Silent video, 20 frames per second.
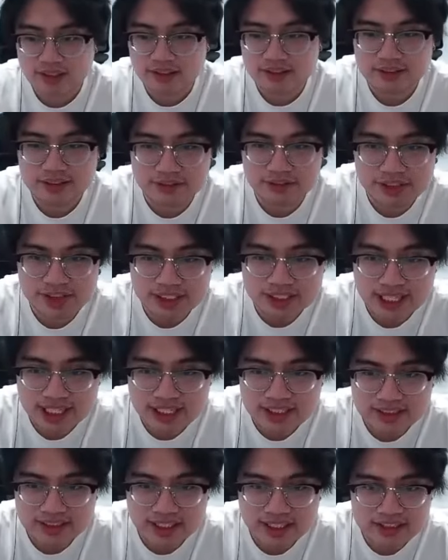You've seen
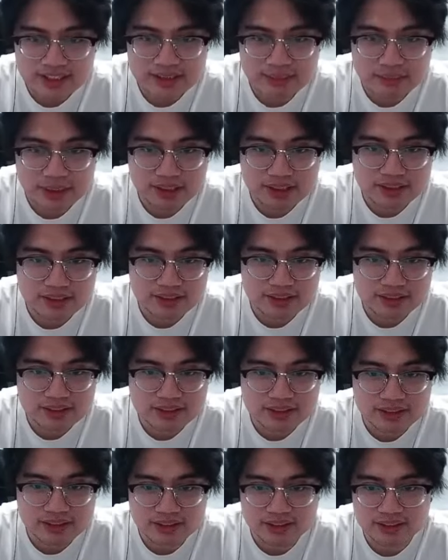Nathan mid?
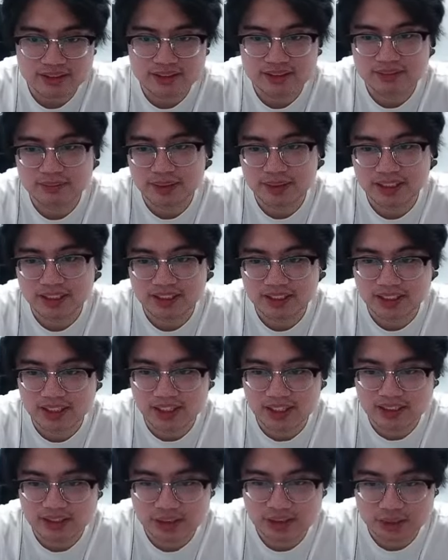Oh my
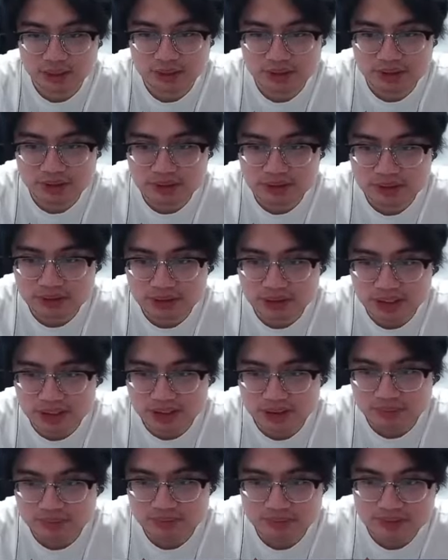god, should we do it? Wait
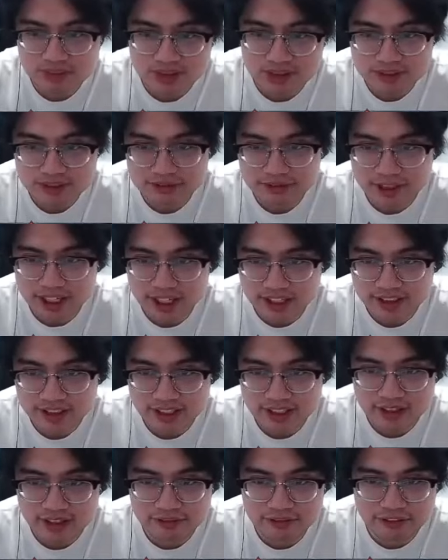up. Yeah, fine.
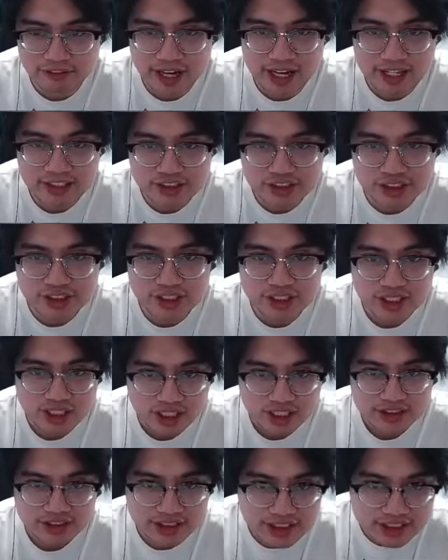Yeah, fine.
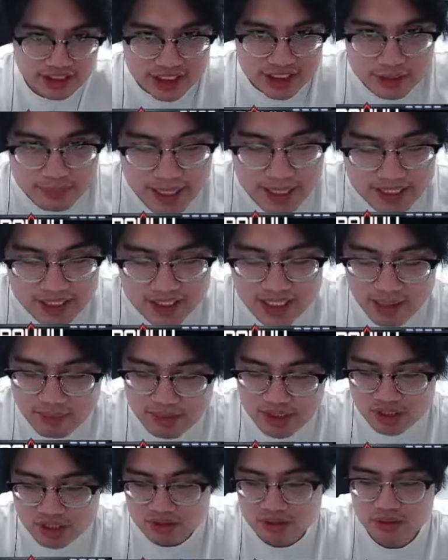Since he's magic
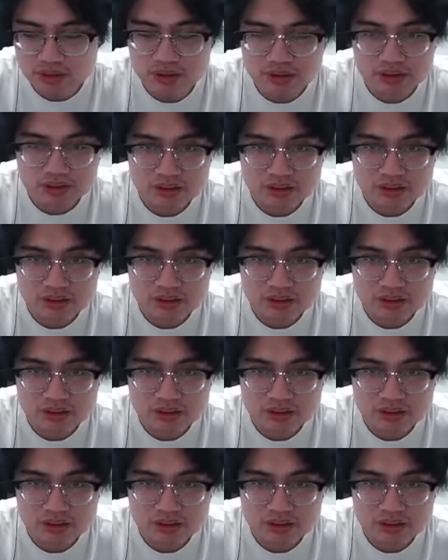damage, I'll do it.